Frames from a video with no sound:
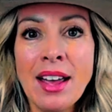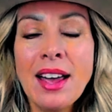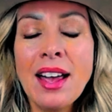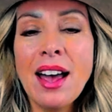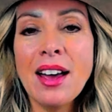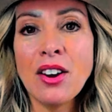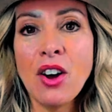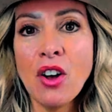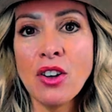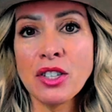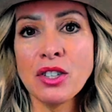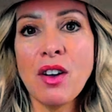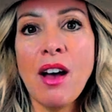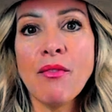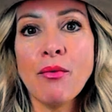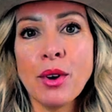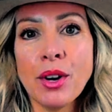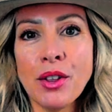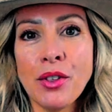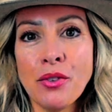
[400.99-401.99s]
And I also have
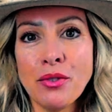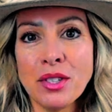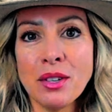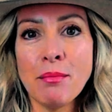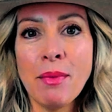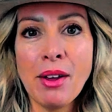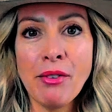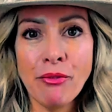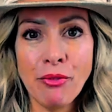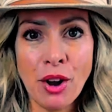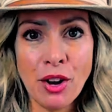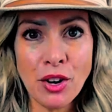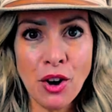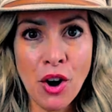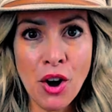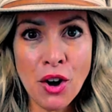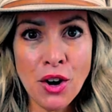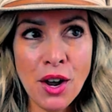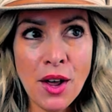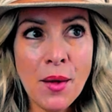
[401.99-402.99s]
one of those in my front yard.